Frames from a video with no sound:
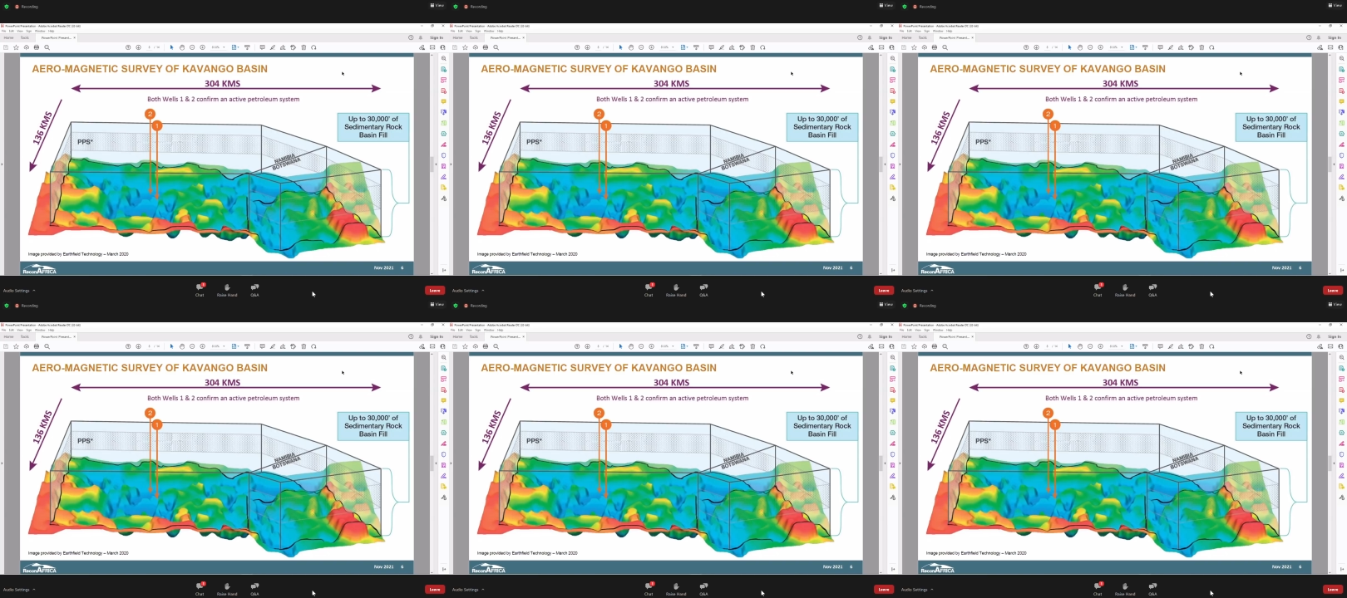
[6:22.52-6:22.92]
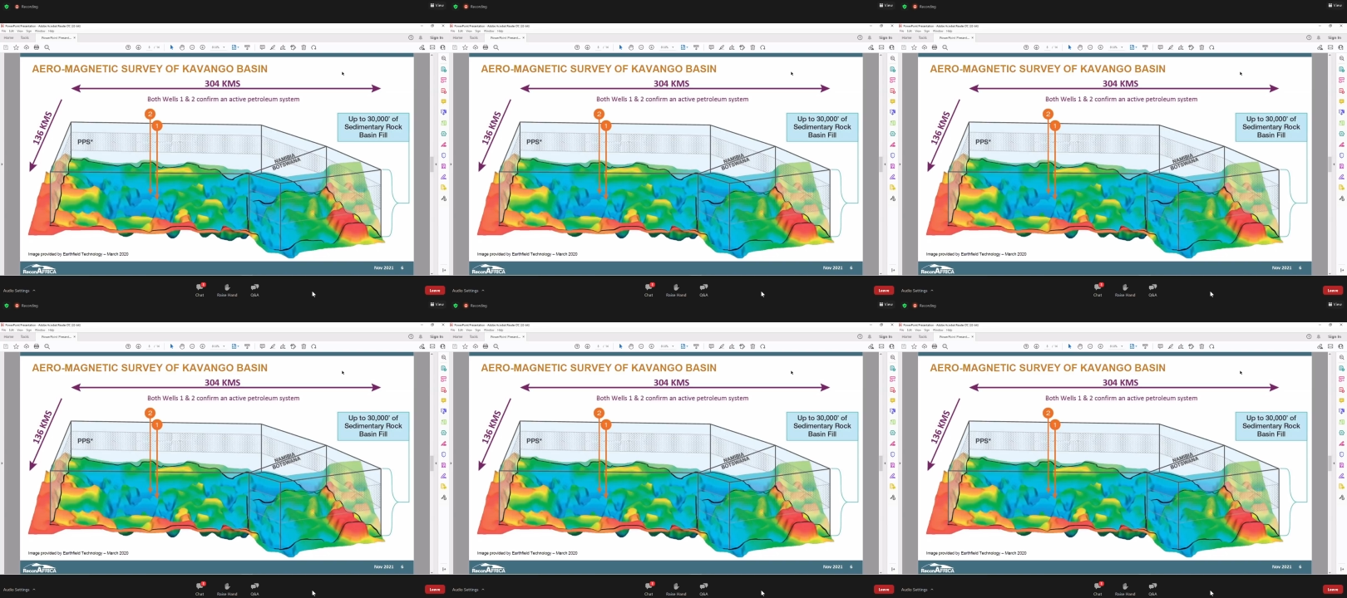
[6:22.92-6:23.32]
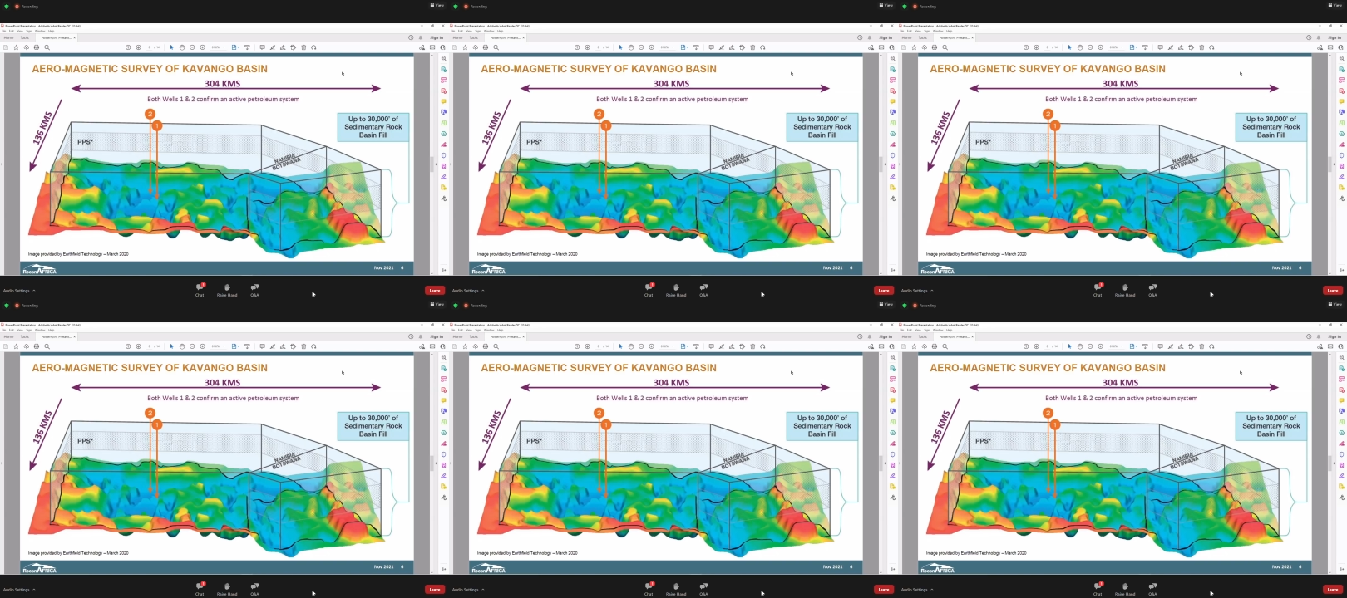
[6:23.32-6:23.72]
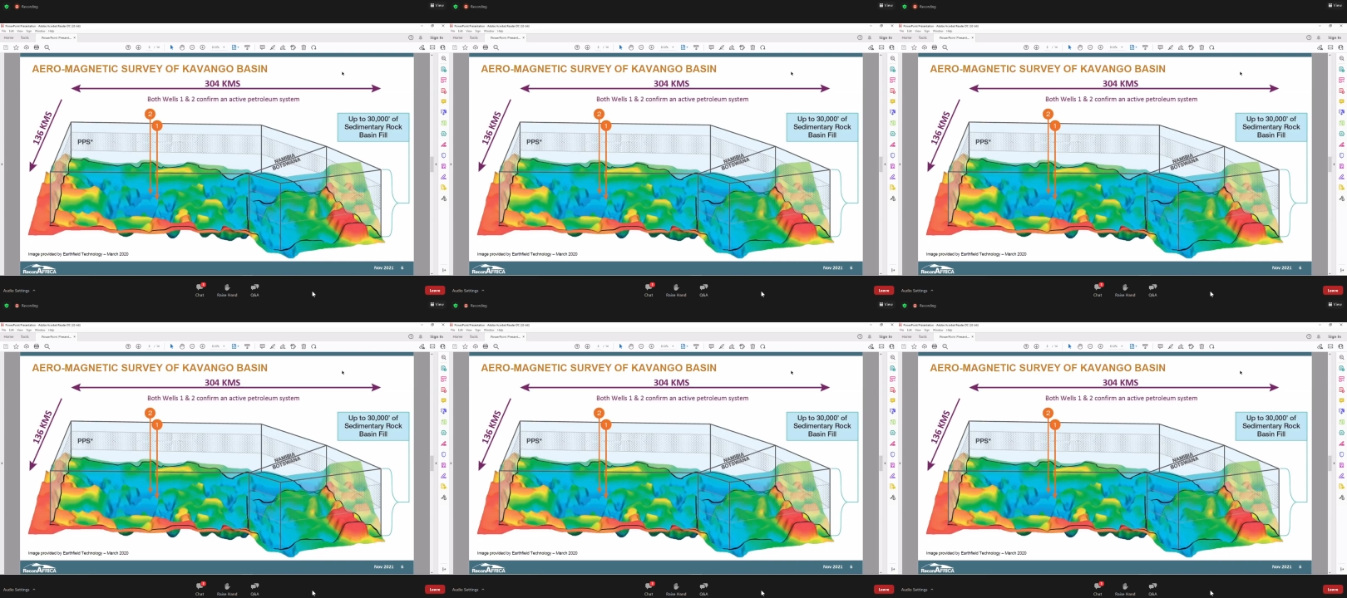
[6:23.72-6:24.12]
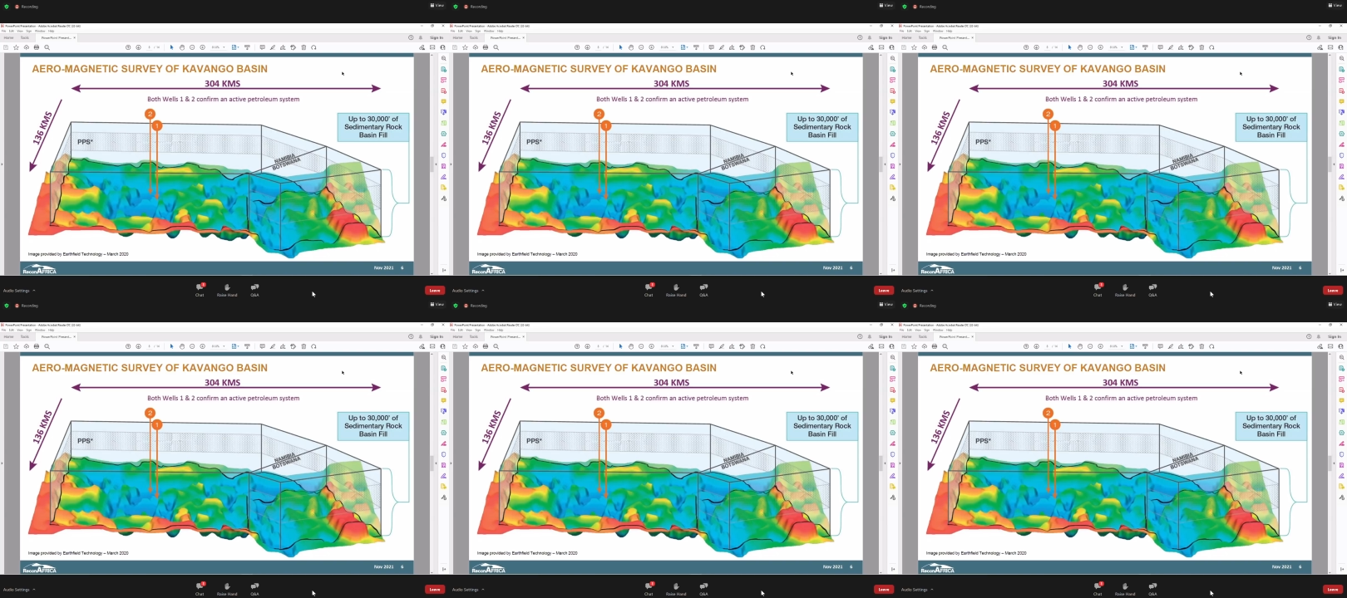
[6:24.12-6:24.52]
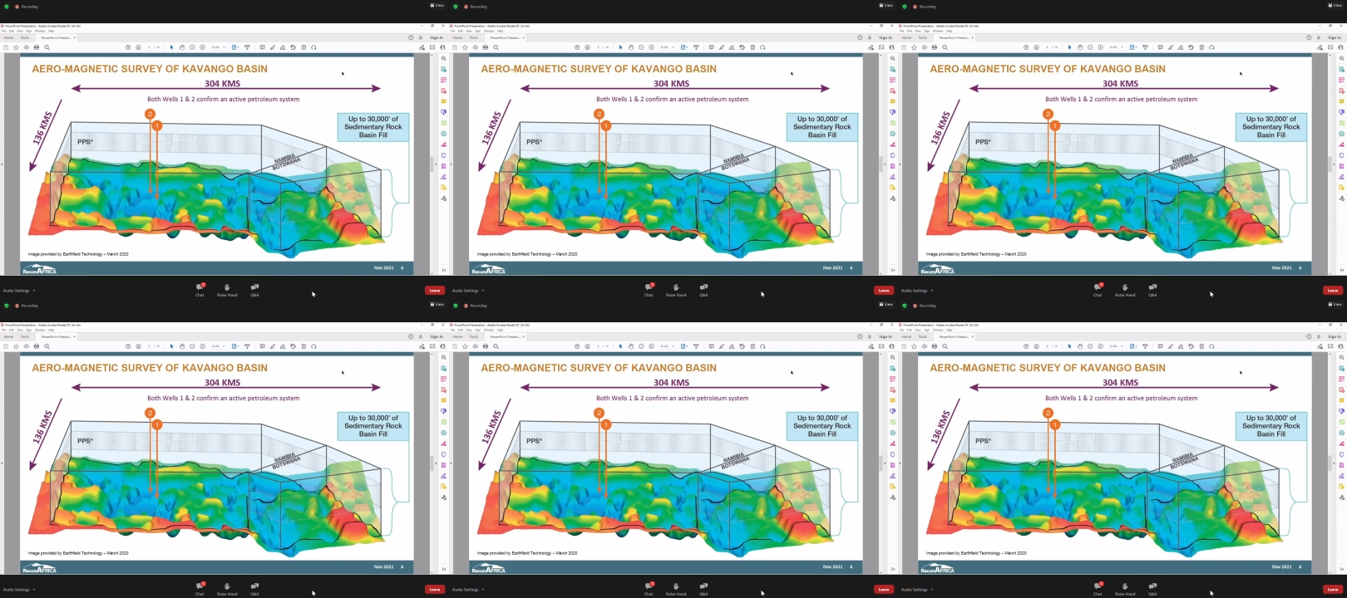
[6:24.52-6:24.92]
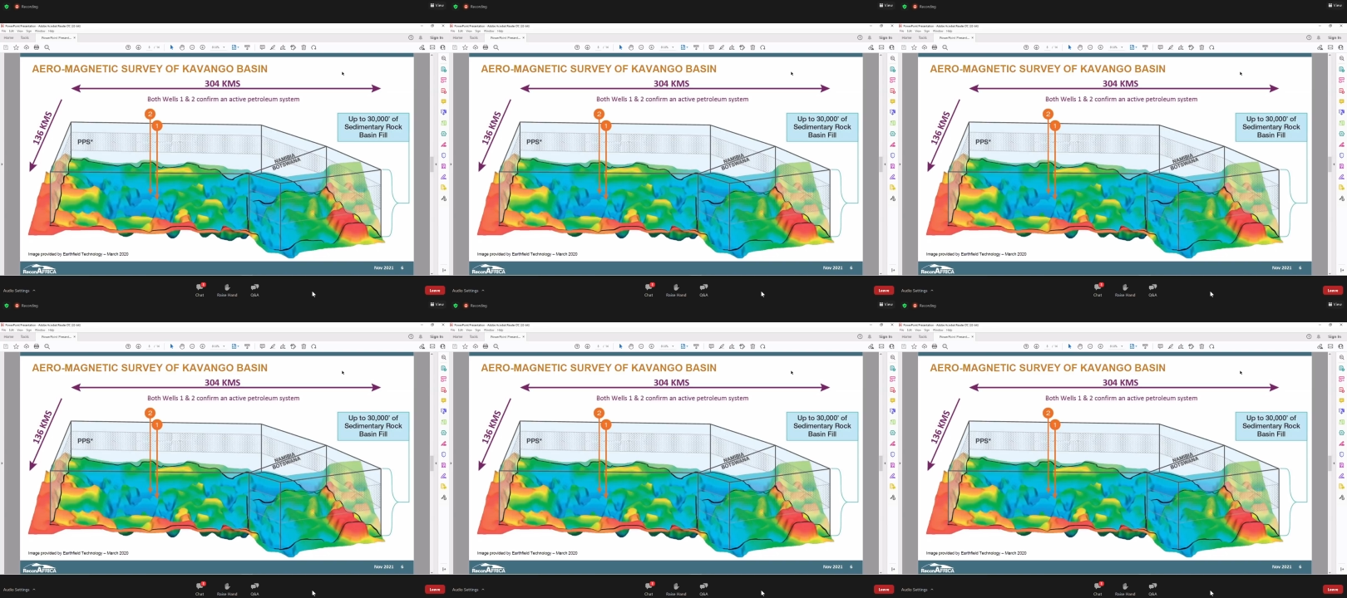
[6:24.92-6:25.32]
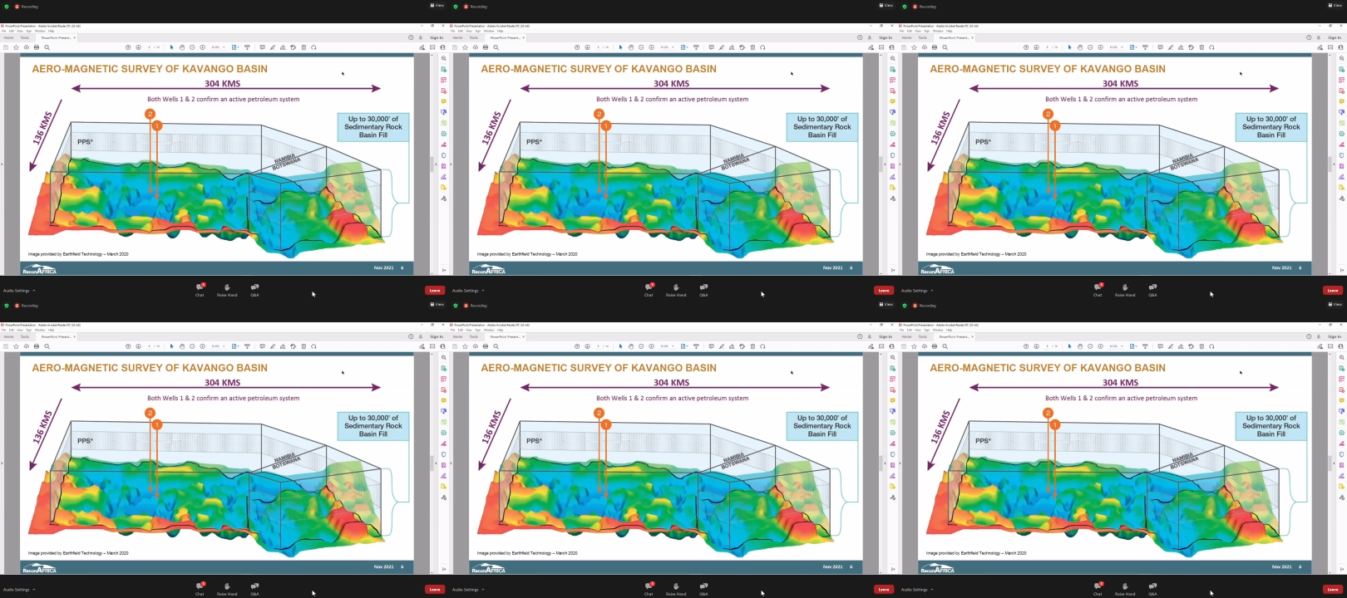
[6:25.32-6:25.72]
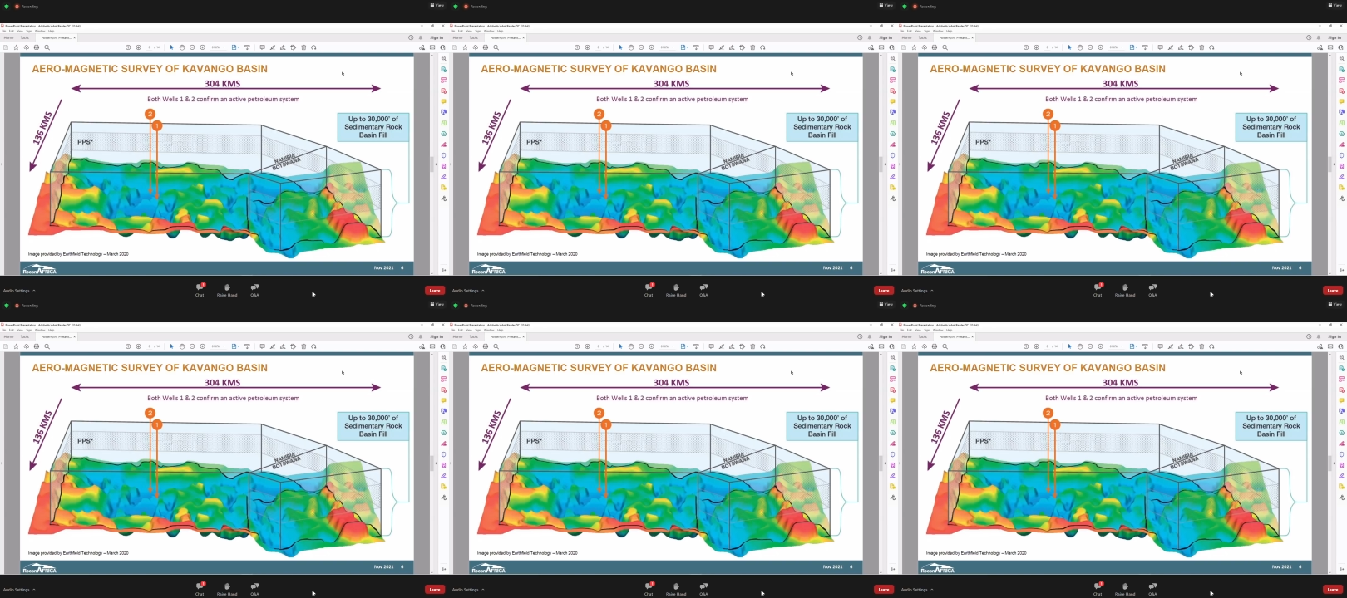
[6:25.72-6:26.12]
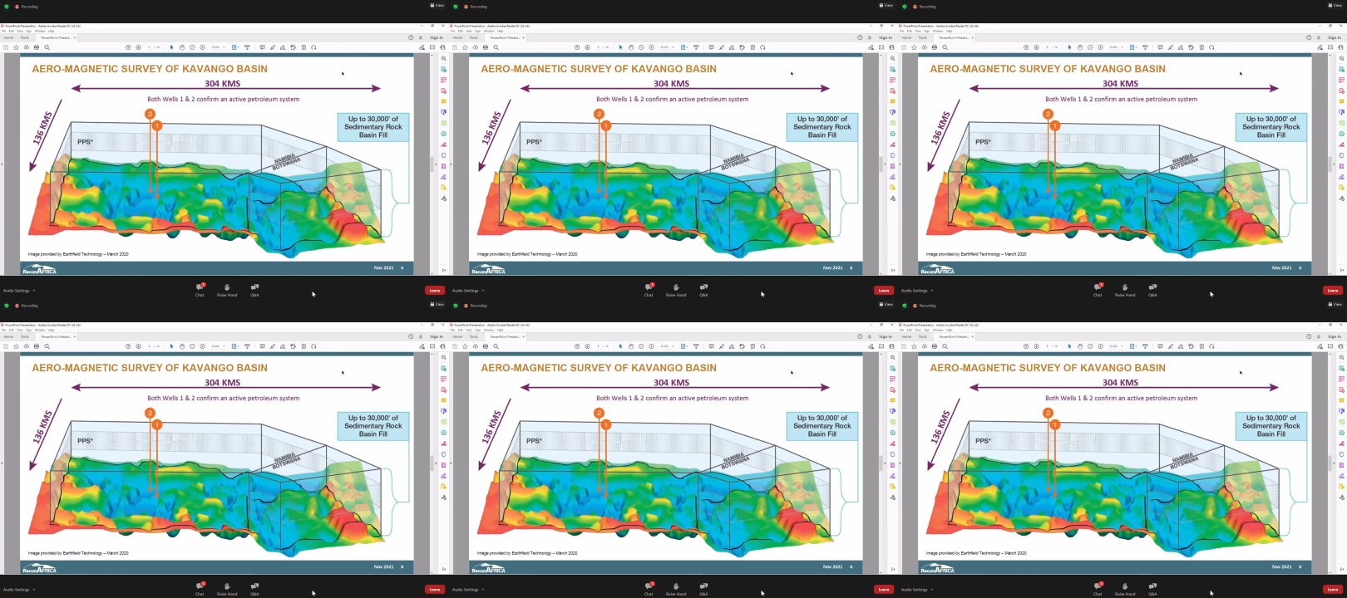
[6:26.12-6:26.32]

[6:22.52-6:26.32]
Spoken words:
No face is visible, so there are no lips to read.